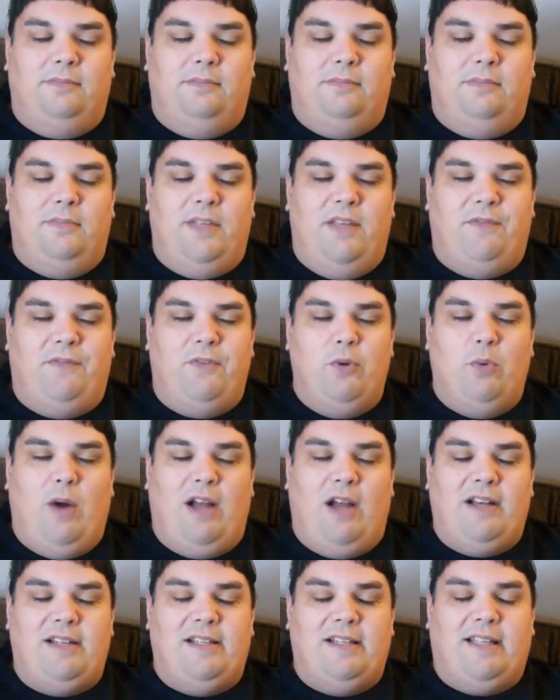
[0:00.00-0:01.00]
if you
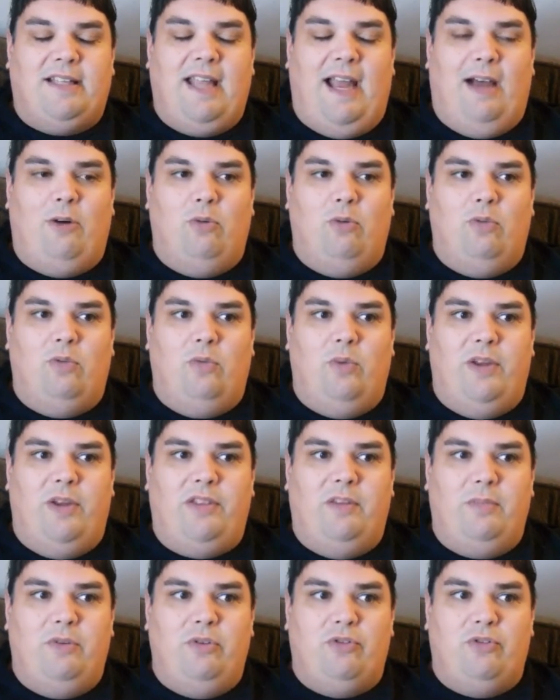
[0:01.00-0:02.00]
wanted to count when
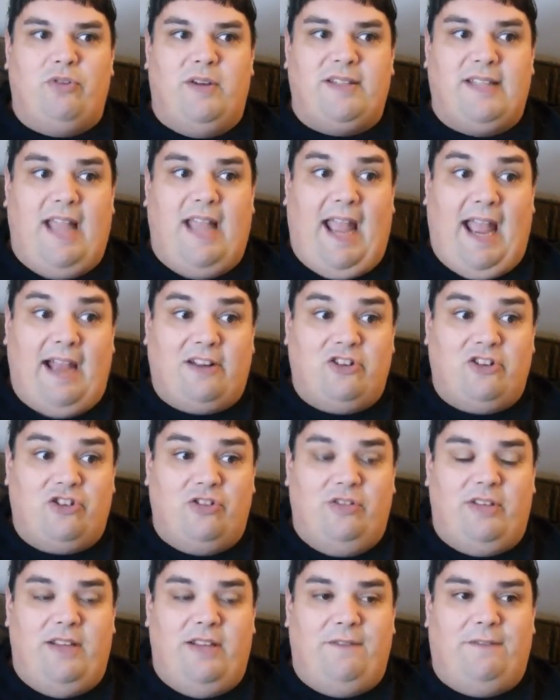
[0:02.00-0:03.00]
the Boonchuys
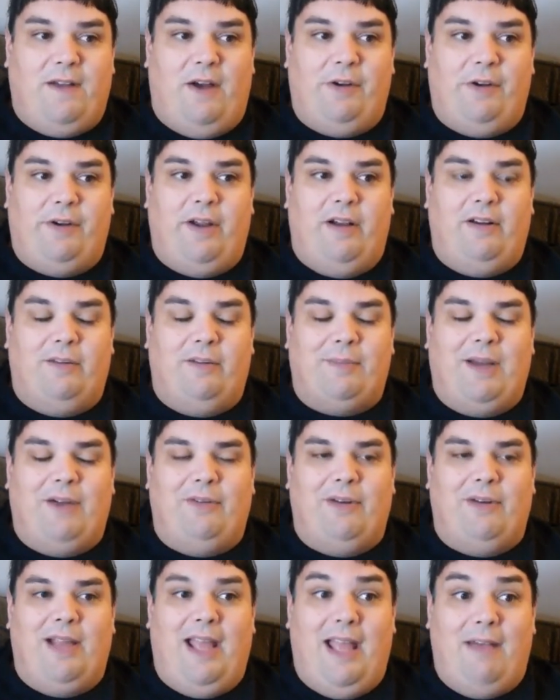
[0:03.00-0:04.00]
actually found out
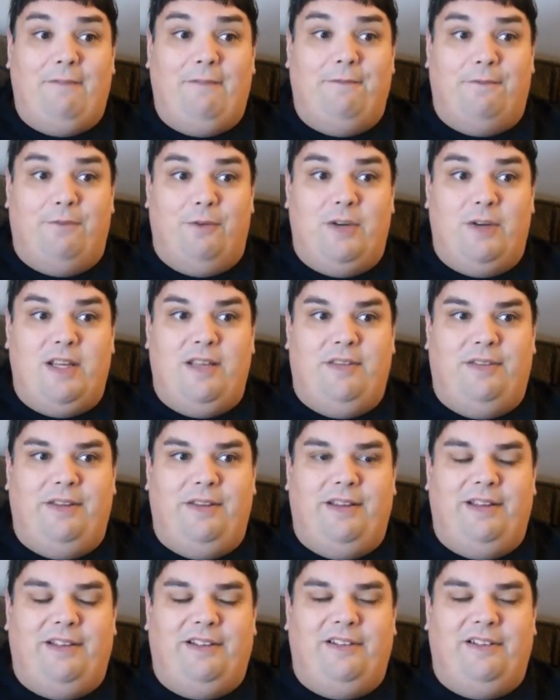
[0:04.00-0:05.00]
about
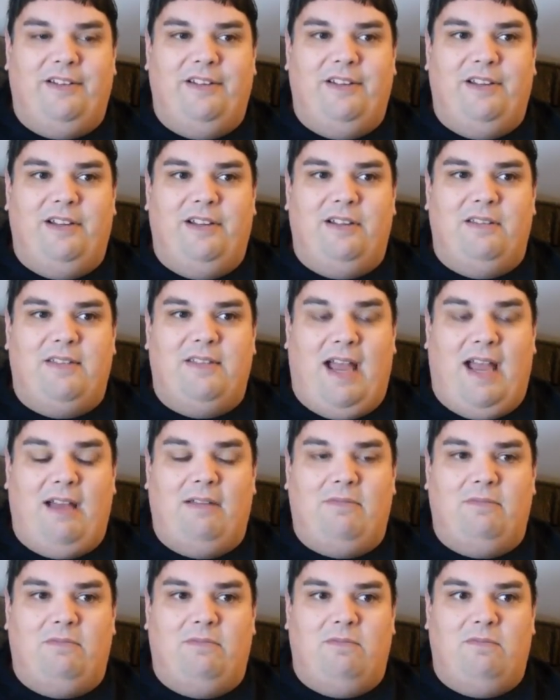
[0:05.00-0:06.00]
everything,
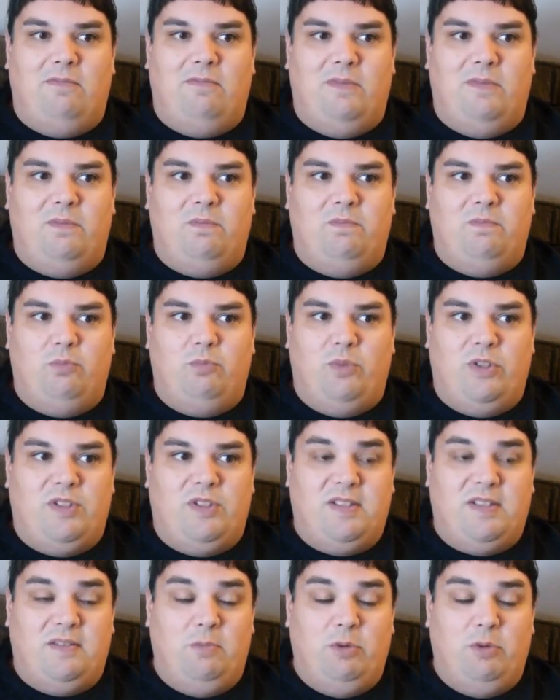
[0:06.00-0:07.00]
that
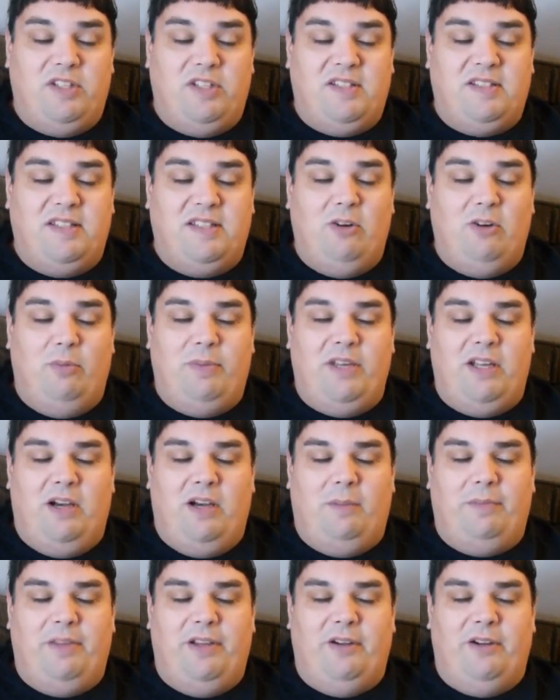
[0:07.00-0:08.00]
was would still be
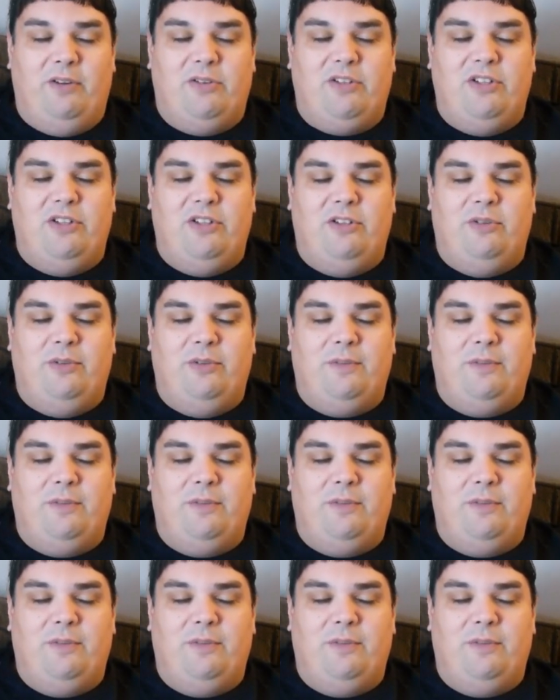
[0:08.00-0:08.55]
up there too.